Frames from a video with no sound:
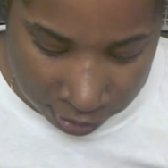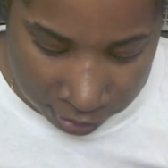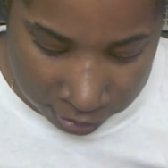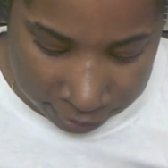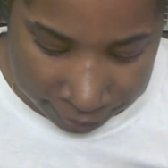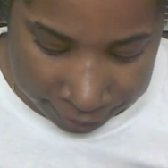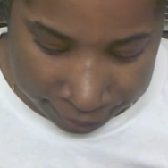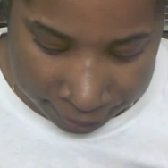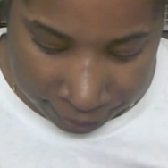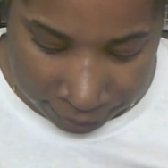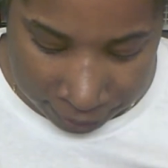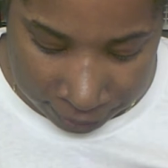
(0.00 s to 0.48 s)

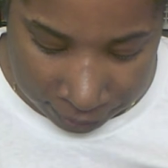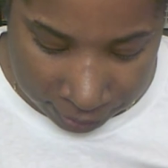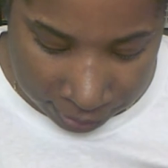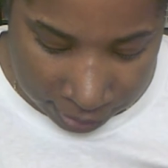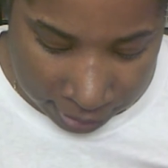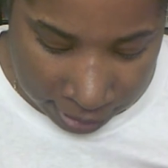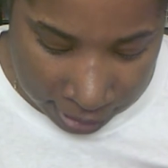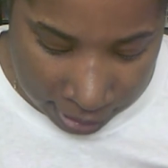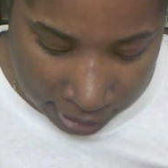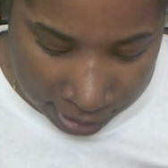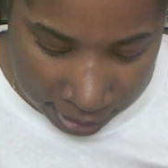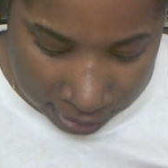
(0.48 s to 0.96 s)
Slayer
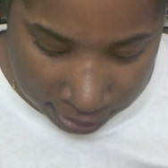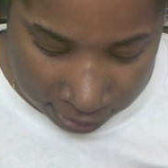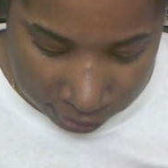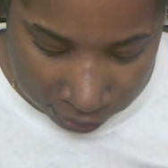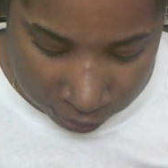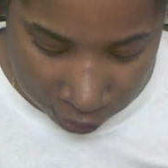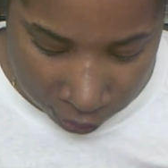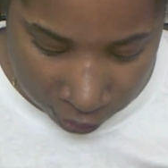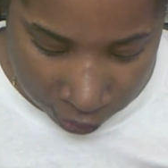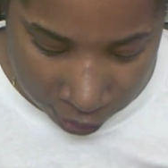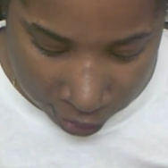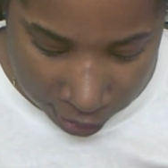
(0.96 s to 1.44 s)
lays
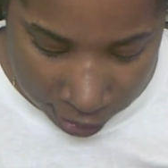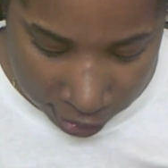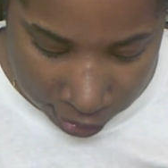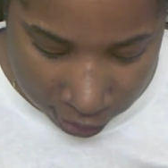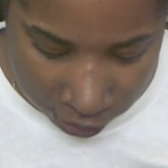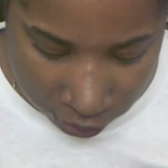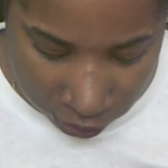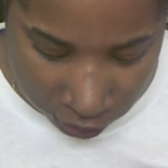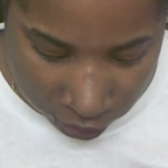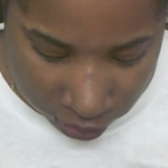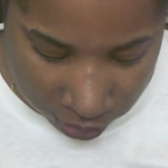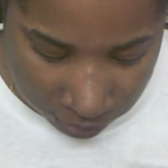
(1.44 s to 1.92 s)
your
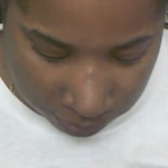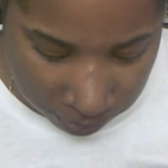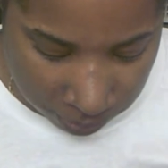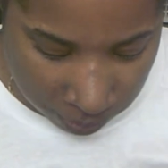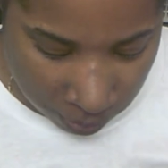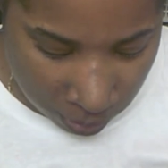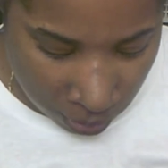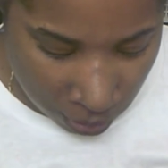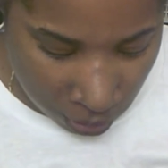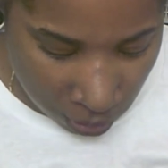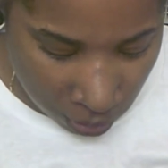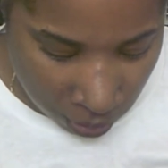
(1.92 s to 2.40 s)
edges,
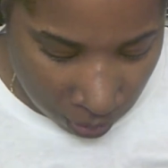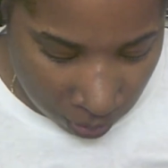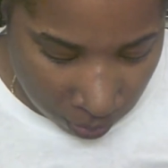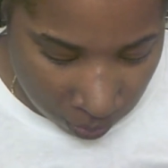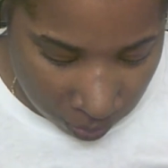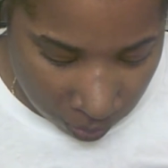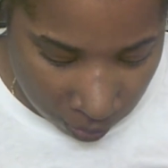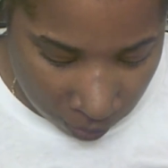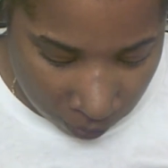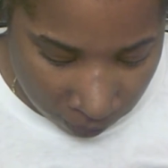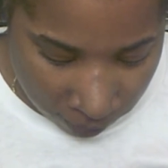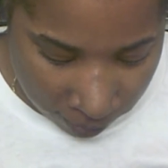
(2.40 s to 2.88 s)

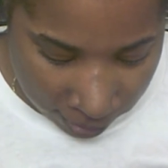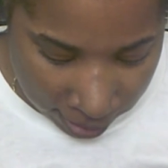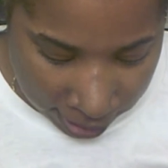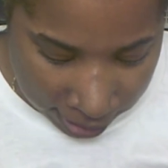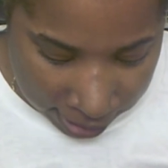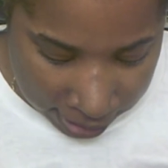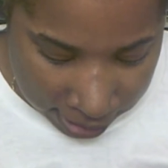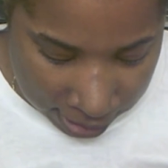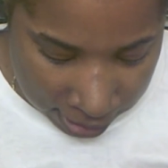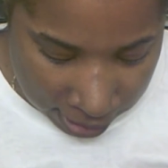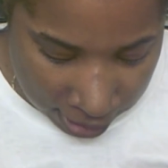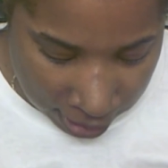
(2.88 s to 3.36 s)

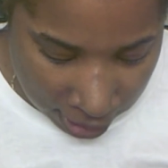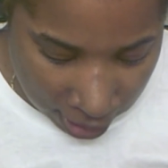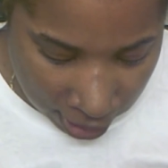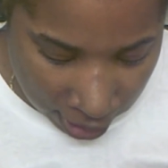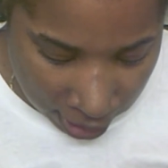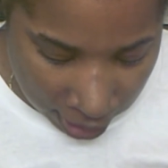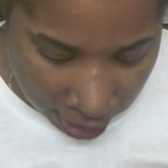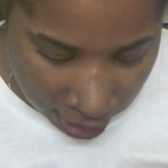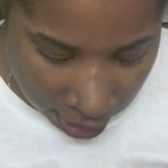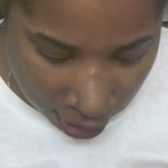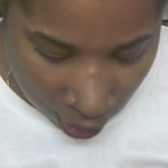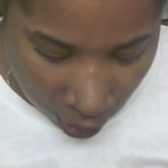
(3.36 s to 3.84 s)
providing
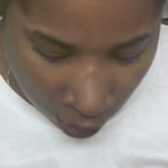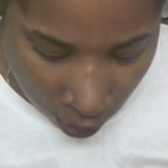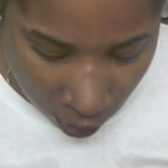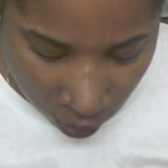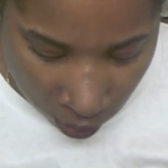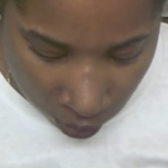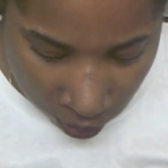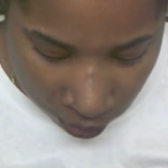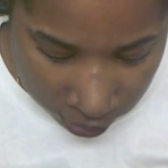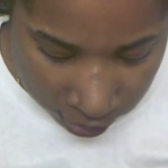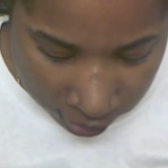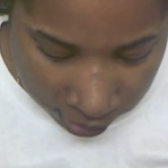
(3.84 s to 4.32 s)
an
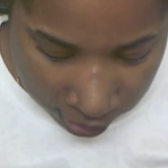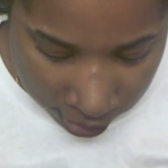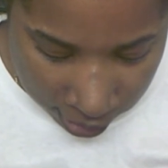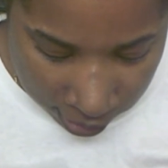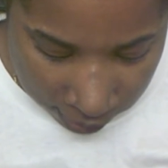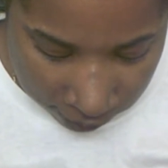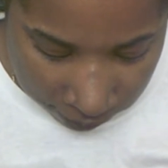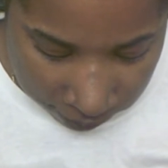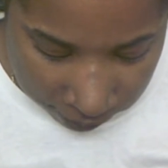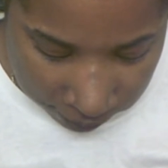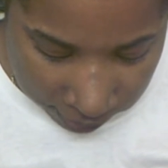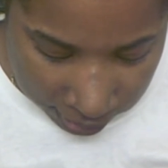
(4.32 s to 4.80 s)
all-day
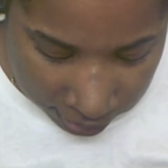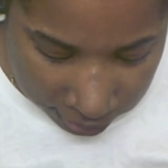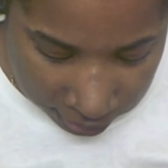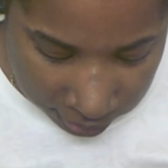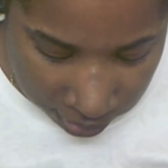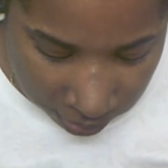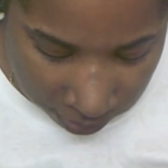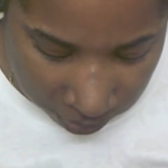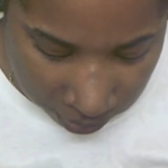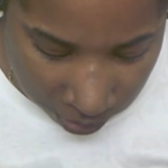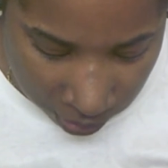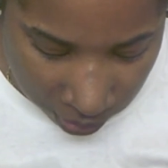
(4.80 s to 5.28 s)

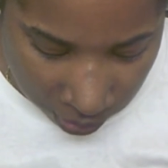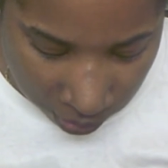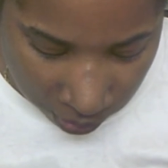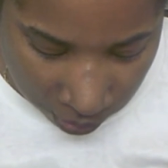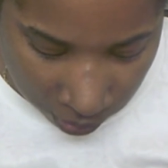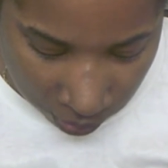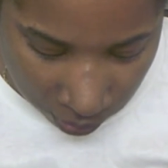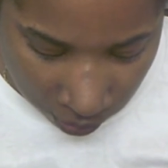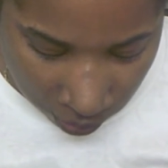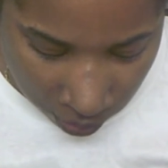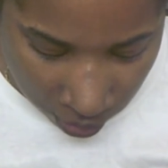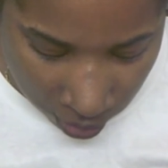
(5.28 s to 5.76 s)
flexible
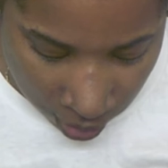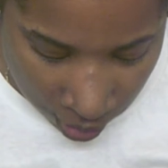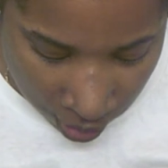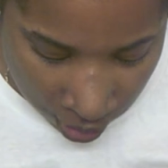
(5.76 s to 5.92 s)
hold